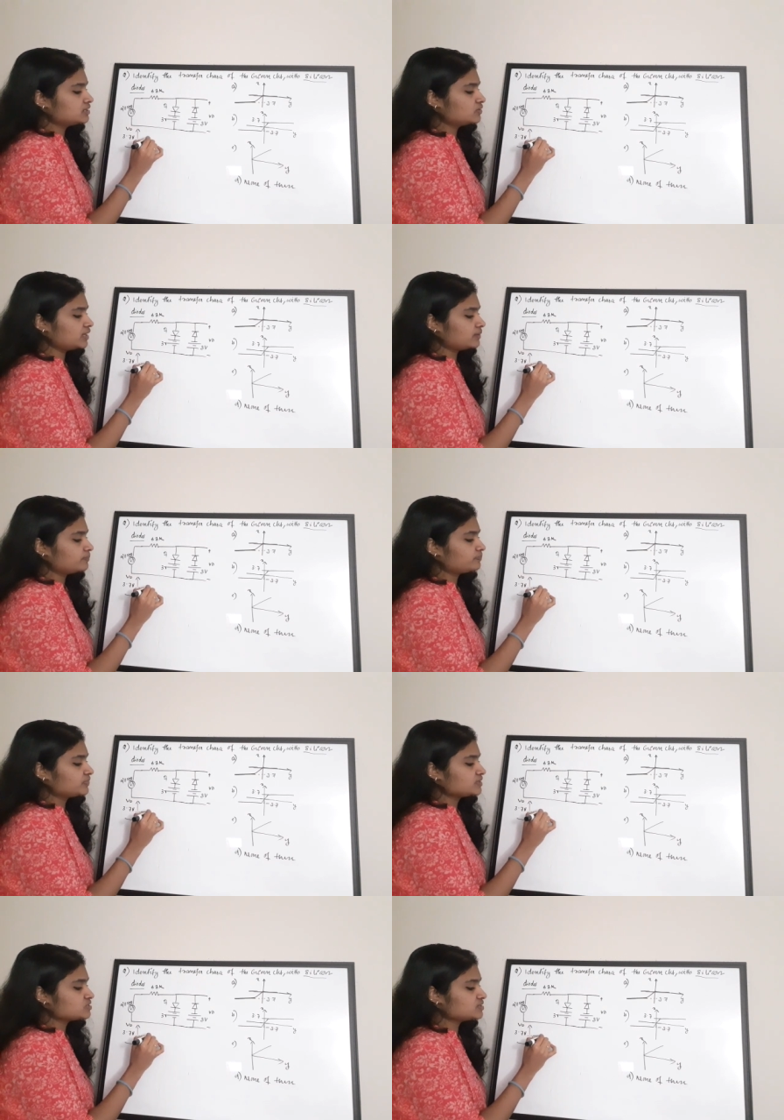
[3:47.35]
Okay.
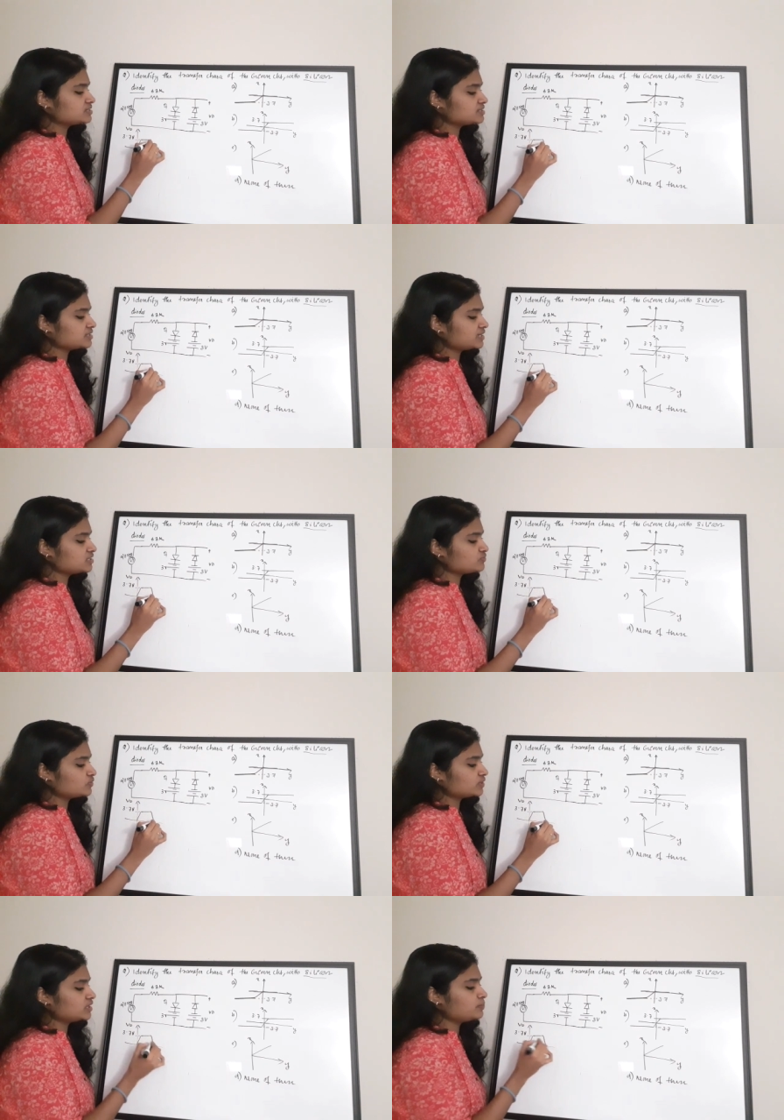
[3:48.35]
So, this is the case
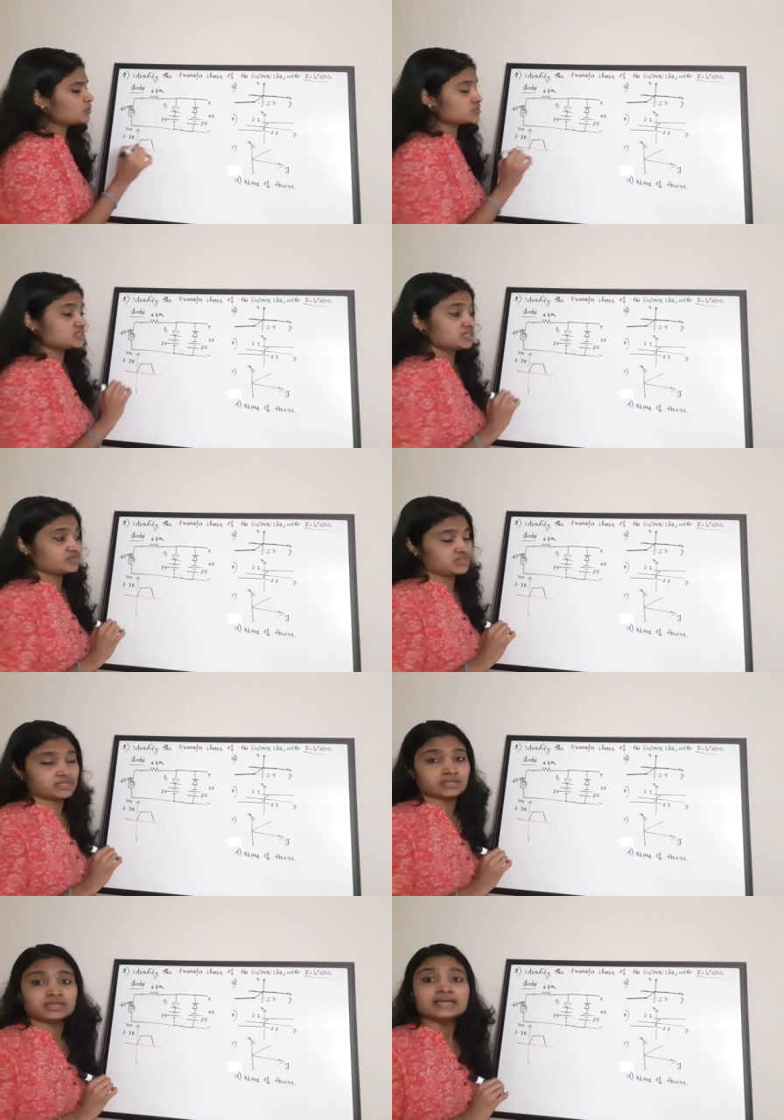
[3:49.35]
for the positive half
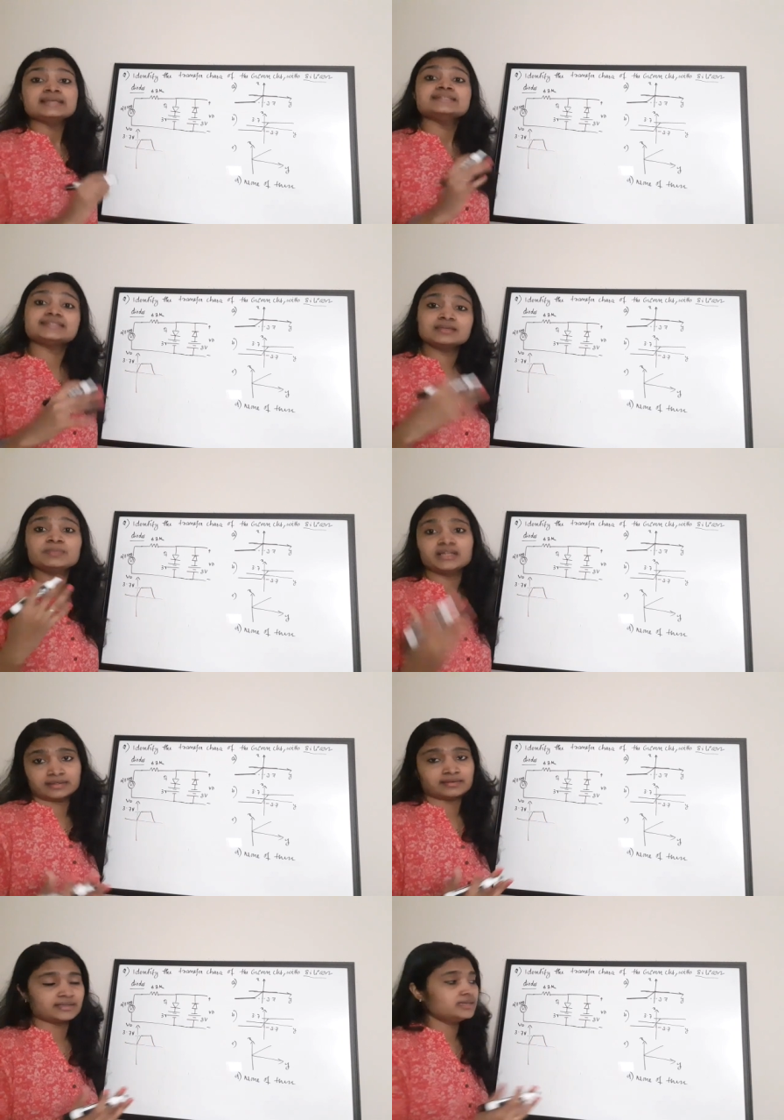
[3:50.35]
cycle.
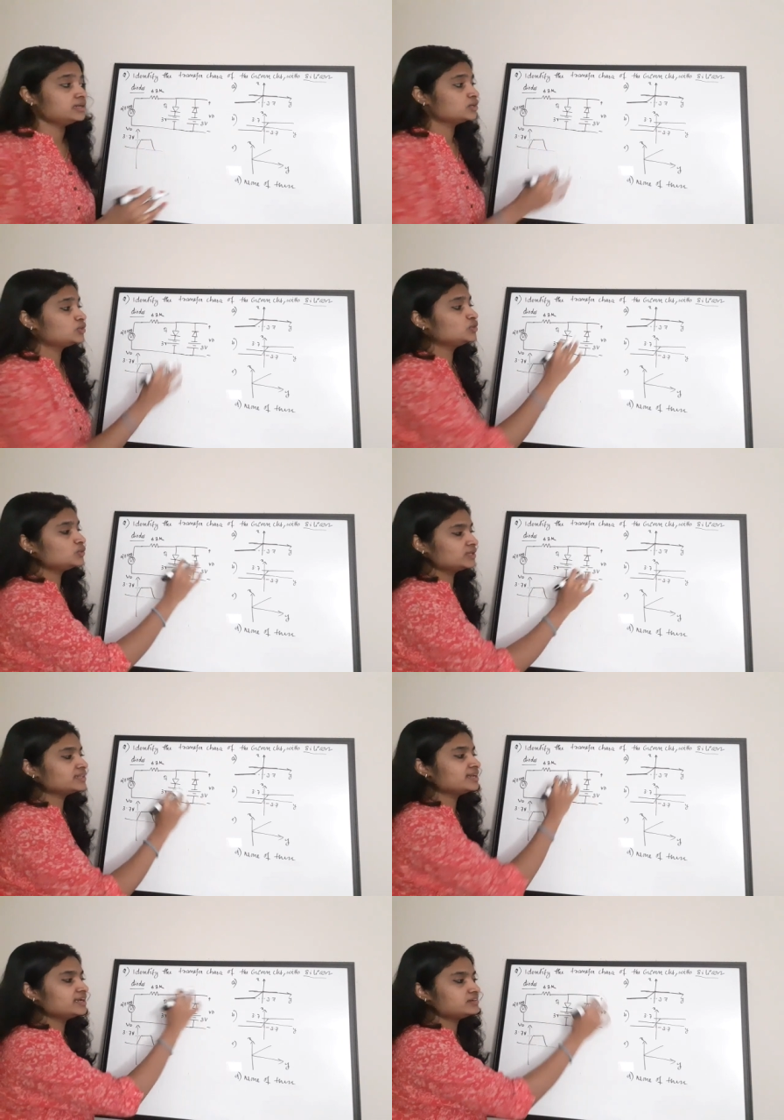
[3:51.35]
Similarly, during
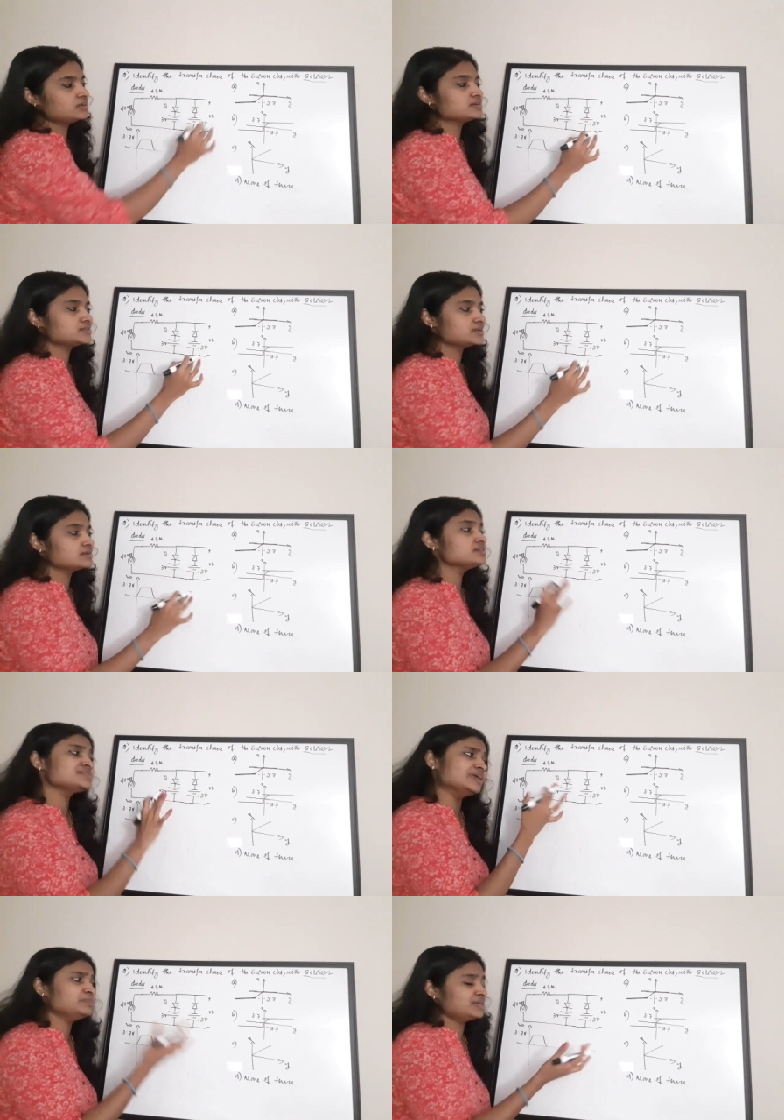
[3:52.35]
the negative half cycle,
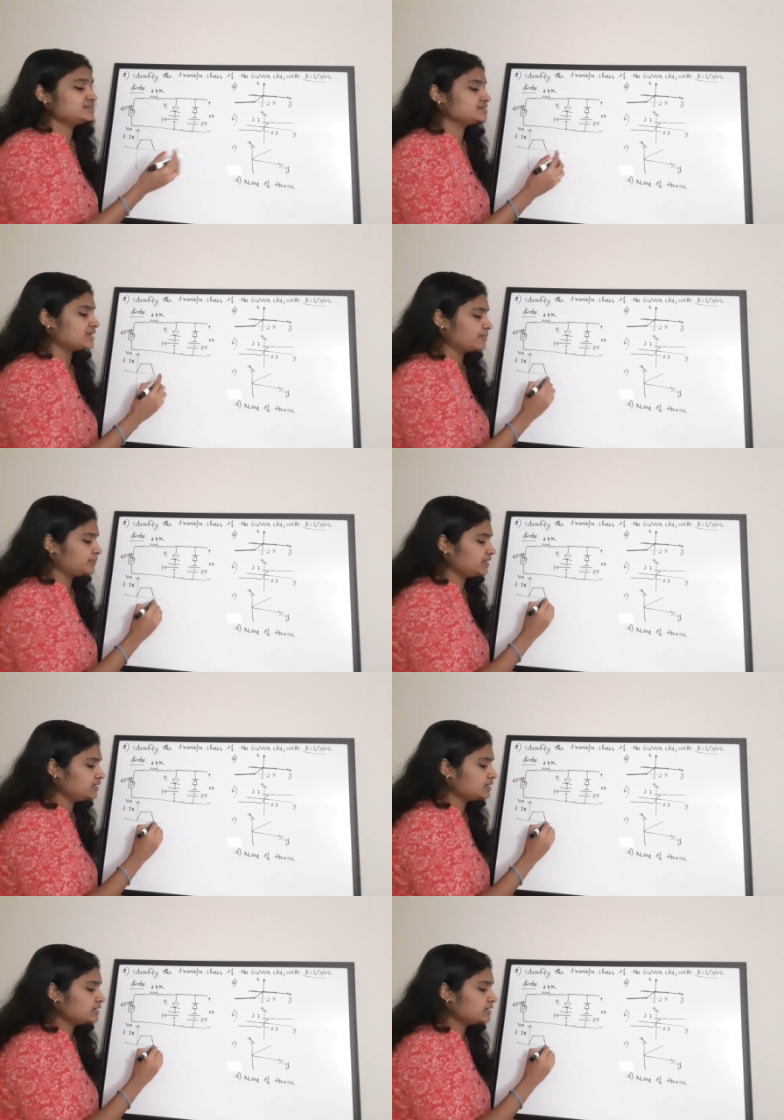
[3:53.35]
same case is happening.